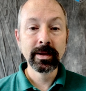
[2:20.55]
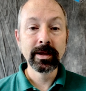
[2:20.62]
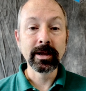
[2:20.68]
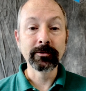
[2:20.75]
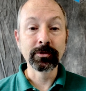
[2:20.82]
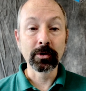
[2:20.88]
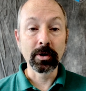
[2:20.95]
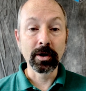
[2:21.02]

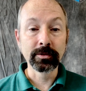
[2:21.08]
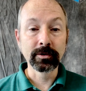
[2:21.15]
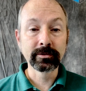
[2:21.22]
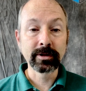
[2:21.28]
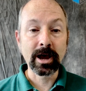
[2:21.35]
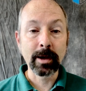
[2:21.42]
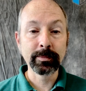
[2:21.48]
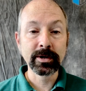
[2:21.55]
If there are other
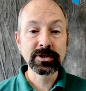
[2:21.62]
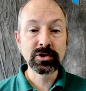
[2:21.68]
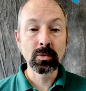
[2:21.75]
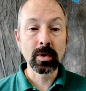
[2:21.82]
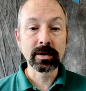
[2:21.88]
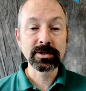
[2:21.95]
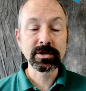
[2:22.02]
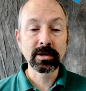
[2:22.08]
topics you
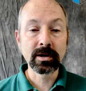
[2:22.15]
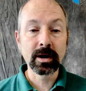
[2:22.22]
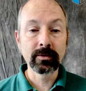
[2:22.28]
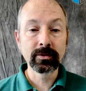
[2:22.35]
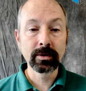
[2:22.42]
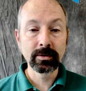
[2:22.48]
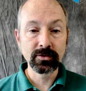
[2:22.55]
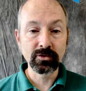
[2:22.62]
want us to cover,